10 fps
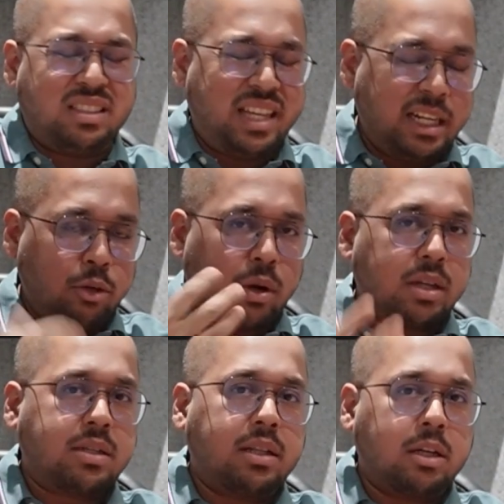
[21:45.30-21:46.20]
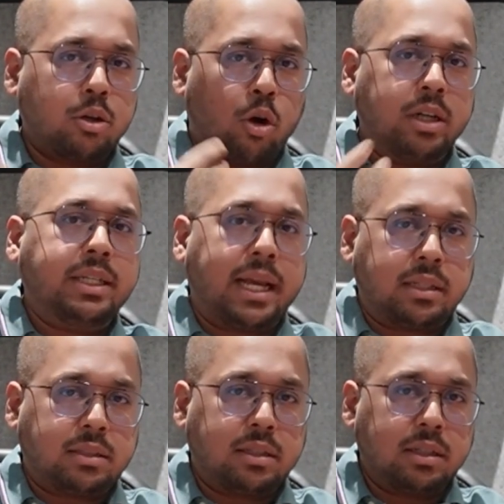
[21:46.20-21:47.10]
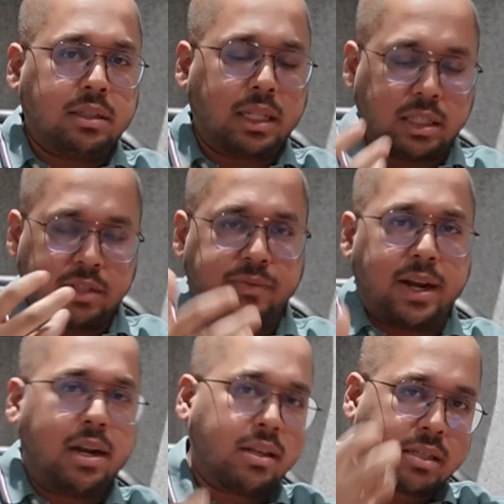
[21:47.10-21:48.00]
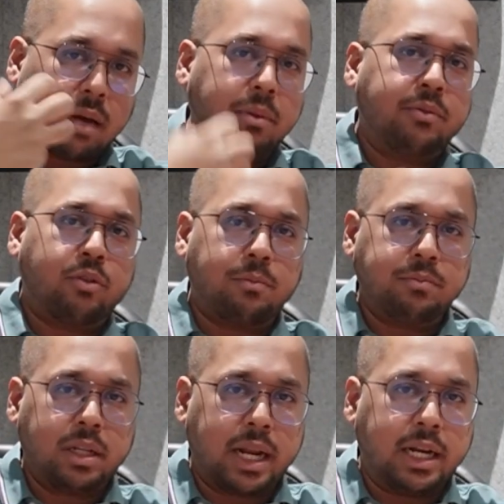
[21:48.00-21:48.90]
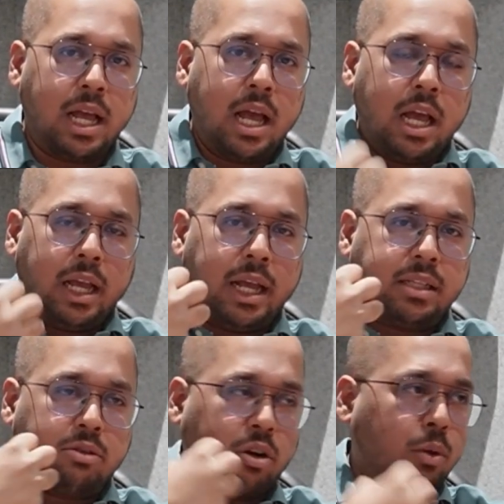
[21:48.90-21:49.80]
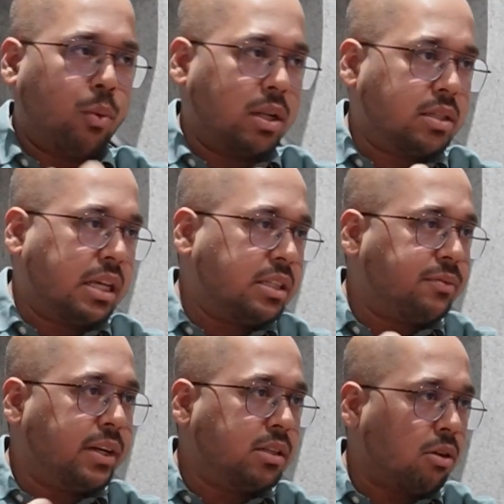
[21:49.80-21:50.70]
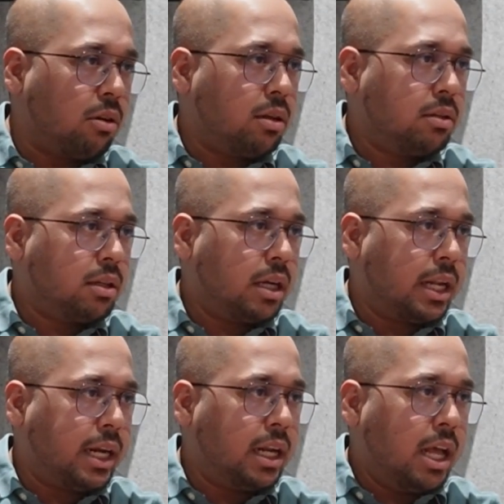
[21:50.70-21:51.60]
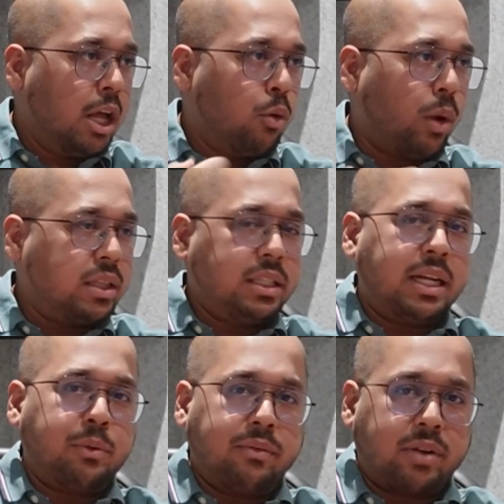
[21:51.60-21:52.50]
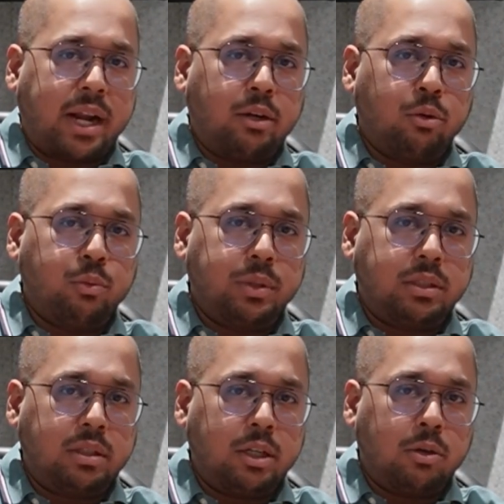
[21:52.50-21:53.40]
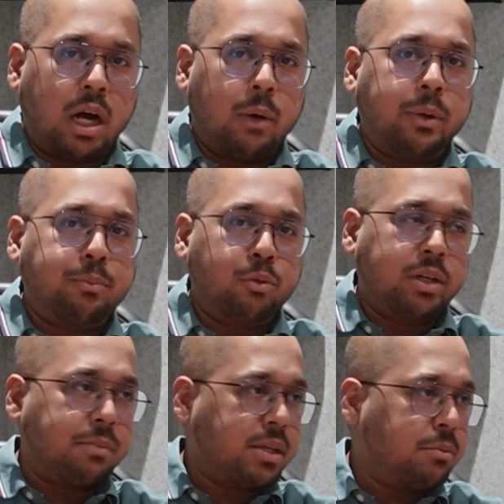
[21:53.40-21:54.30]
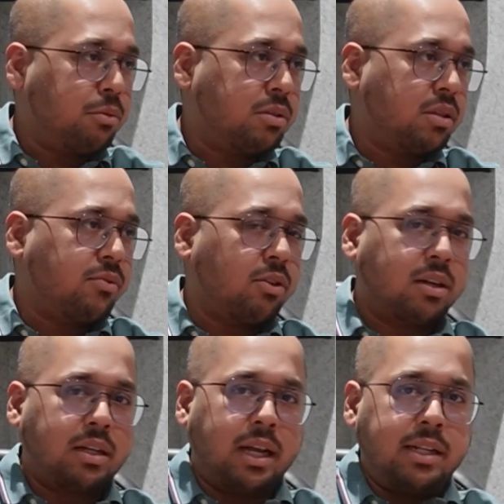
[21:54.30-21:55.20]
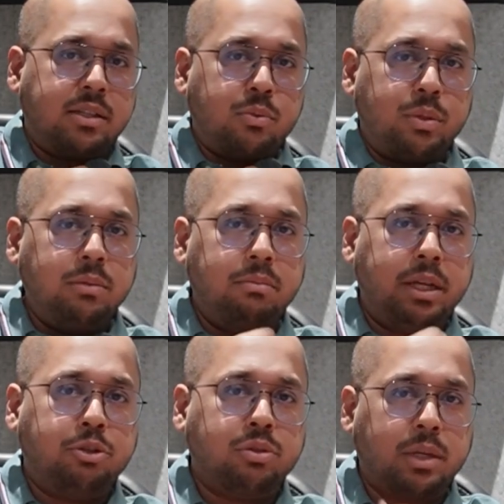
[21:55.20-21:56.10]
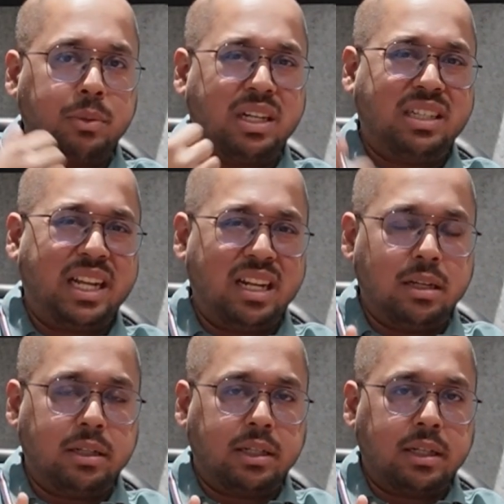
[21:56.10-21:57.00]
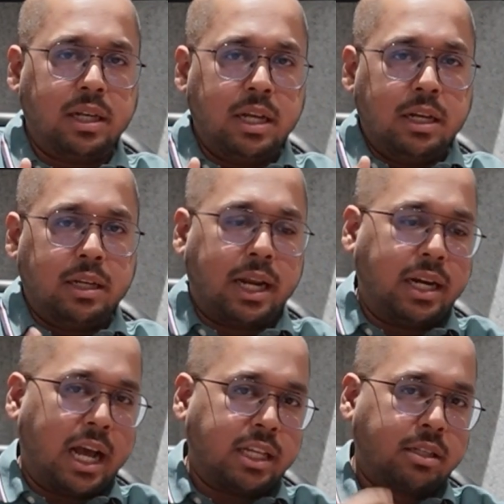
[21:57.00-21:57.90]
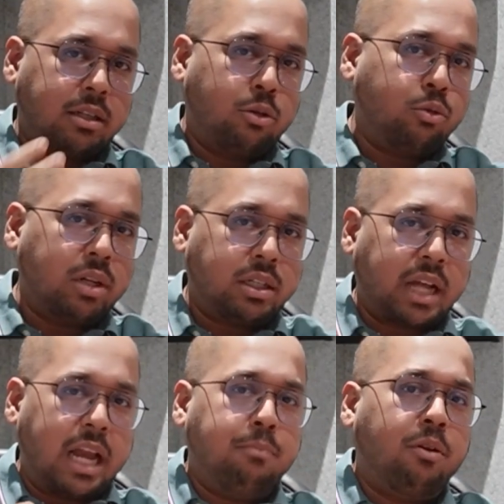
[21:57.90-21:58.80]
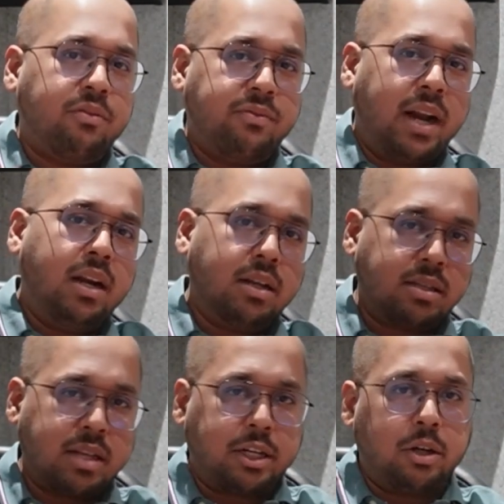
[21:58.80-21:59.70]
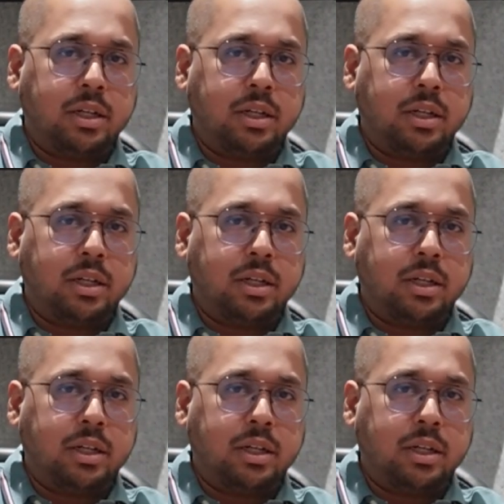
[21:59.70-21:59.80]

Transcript: They need to understand the context that this vendor is coming from, right? It's not a one size fits all, right? Yeah. One thing that we have tried to do with our programs and processes for our clients, we make sure that we tailor it, right, as to the type of vendors that